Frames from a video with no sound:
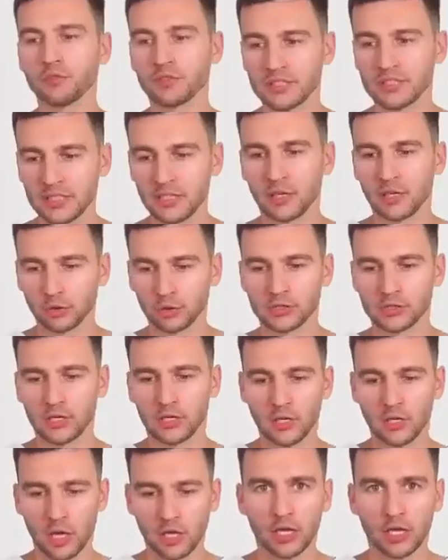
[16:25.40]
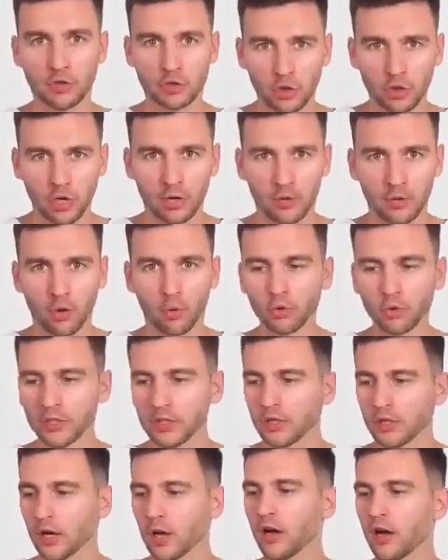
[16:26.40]
Everyone who suffers from swelling
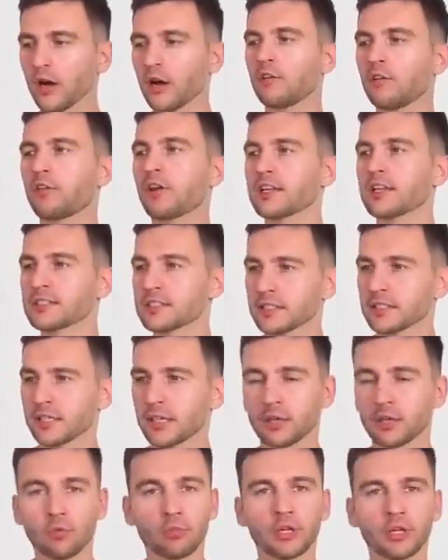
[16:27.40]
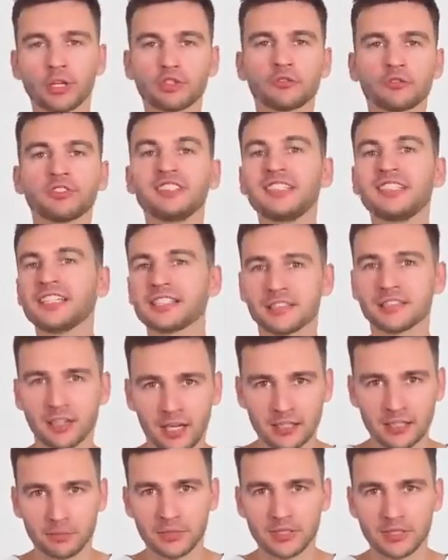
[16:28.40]
experiences the deformation process
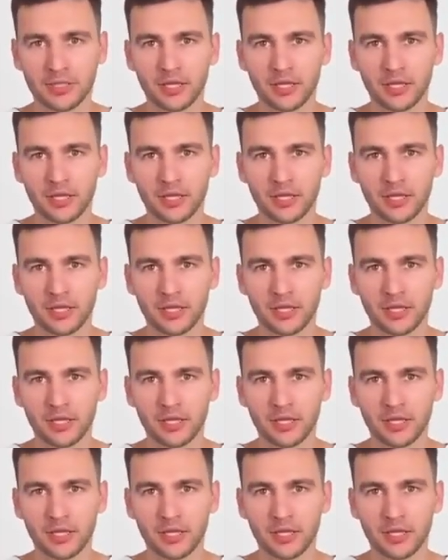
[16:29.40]
accelerating,